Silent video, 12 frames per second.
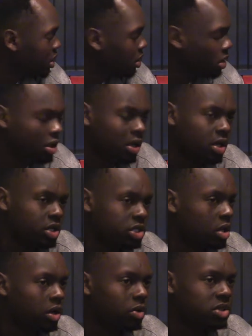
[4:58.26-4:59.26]
year. Okay.
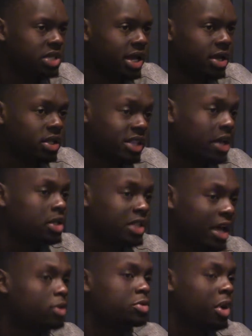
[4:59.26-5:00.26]
So it was like
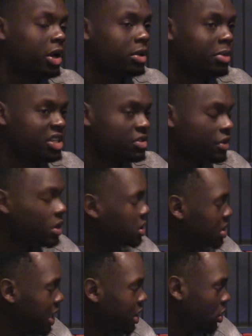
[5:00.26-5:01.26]
that. That was probably the best
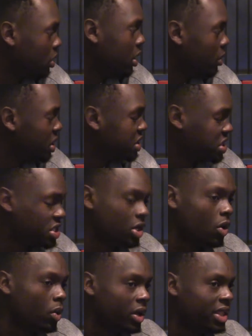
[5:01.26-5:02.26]
feelings, like knowing that we could
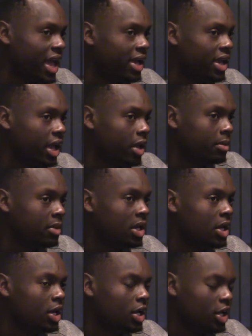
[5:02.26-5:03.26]
still win that game,
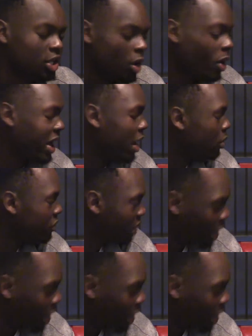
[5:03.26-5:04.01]
knowing how